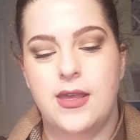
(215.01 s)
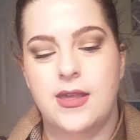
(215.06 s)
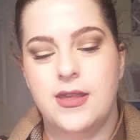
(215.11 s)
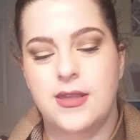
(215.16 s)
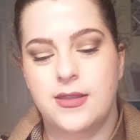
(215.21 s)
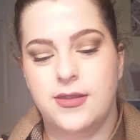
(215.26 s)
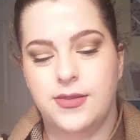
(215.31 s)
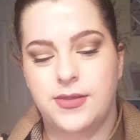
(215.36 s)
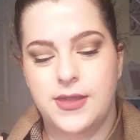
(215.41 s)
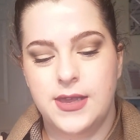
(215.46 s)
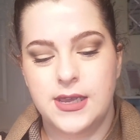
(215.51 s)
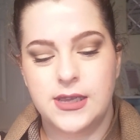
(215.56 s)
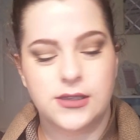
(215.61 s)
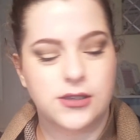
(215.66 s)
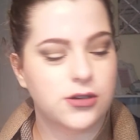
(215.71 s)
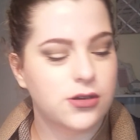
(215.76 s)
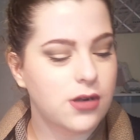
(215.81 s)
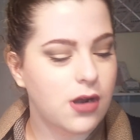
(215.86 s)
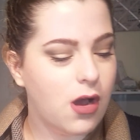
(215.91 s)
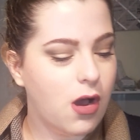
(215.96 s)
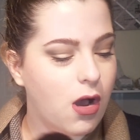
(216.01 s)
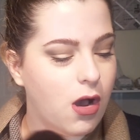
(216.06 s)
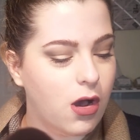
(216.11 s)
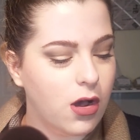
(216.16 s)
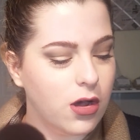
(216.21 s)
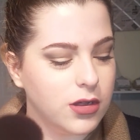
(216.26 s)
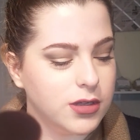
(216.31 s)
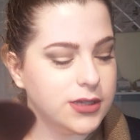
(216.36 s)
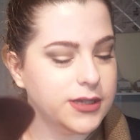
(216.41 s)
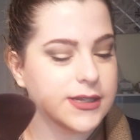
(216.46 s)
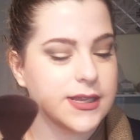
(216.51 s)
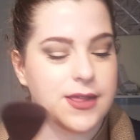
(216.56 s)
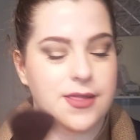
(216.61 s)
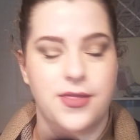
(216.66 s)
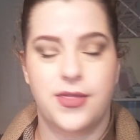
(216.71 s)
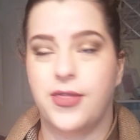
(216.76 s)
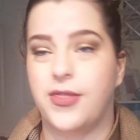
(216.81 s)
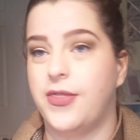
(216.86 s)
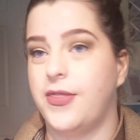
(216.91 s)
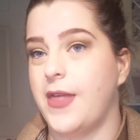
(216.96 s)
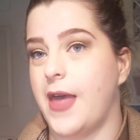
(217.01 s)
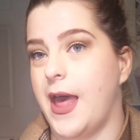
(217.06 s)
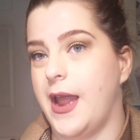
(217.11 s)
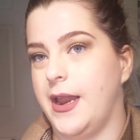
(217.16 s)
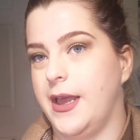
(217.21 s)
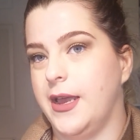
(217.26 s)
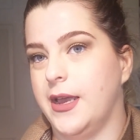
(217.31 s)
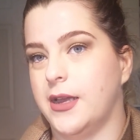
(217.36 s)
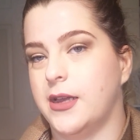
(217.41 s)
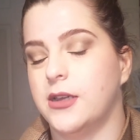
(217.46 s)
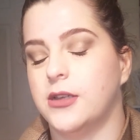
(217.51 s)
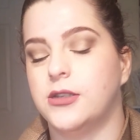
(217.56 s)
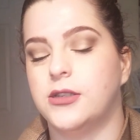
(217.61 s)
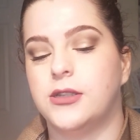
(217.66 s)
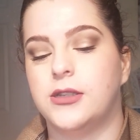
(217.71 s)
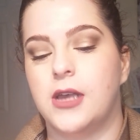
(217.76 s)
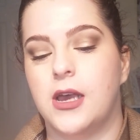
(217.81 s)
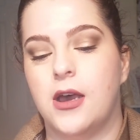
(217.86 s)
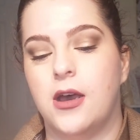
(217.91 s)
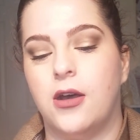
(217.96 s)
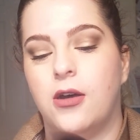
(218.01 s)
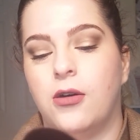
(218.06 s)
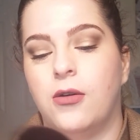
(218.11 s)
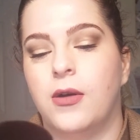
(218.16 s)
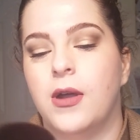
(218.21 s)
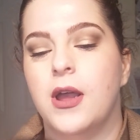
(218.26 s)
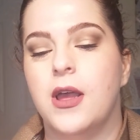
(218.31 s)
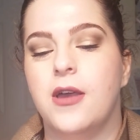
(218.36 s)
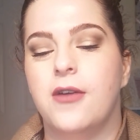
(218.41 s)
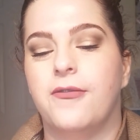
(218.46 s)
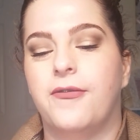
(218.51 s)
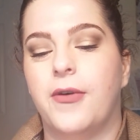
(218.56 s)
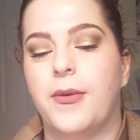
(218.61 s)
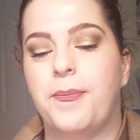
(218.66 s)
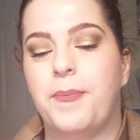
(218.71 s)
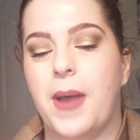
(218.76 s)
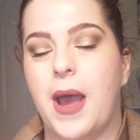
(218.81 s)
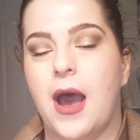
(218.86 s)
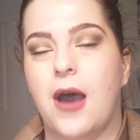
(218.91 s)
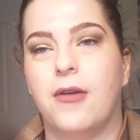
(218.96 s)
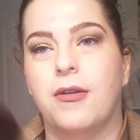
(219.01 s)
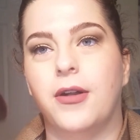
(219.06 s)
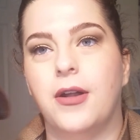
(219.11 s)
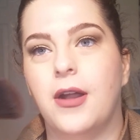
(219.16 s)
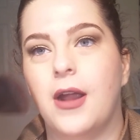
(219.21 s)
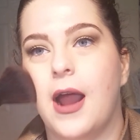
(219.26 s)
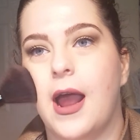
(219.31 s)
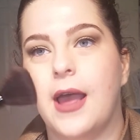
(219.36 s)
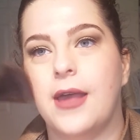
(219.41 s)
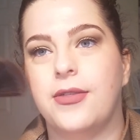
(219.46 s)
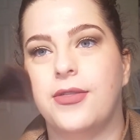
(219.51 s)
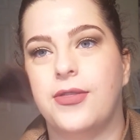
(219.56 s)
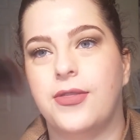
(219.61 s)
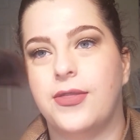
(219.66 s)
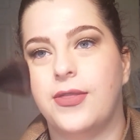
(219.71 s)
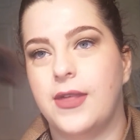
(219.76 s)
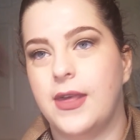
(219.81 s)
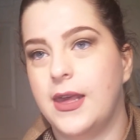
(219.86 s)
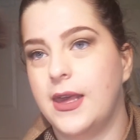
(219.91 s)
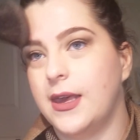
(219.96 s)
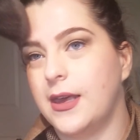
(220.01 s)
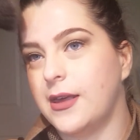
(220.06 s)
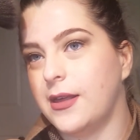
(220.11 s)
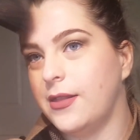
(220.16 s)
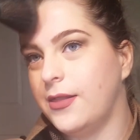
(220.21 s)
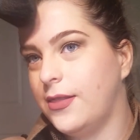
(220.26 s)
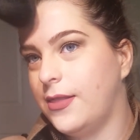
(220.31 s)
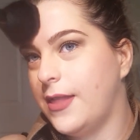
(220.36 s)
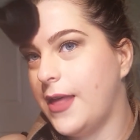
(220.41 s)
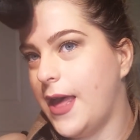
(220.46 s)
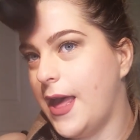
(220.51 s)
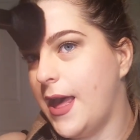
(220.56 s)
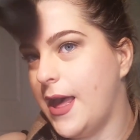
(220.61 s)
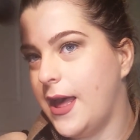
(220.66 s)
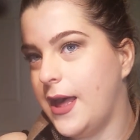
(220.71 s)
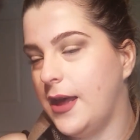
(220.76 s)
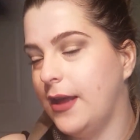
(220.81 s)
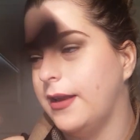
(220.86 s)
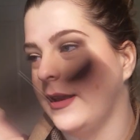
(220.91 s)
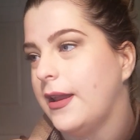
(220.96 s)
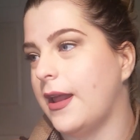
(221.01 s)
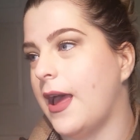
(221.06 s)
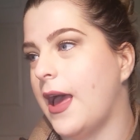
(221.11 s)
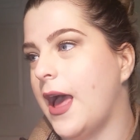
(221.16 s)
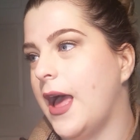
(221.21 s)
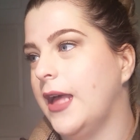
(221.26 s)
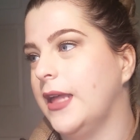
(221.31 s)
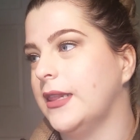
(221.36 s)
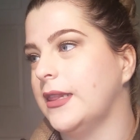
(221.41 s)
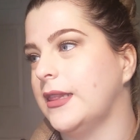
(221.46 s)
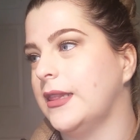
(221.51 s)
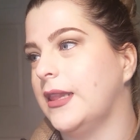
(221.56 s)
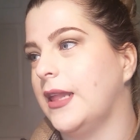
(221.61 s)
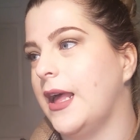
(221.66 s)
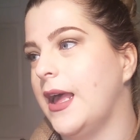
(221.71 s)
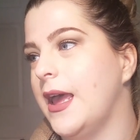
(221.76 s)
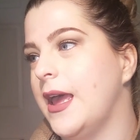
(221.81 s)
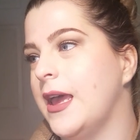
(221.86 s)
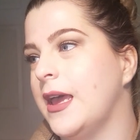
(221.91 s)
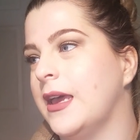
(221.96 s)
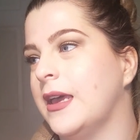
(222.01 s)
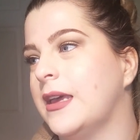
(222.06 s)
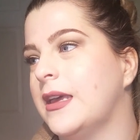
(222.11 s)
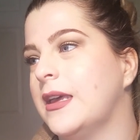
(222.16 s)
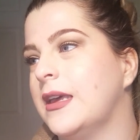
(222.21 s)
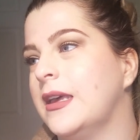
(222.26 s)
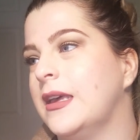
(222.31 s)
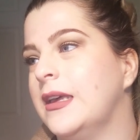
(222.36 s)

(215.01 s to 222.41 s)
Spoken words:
these are all synthetic. So for powder, I think that I like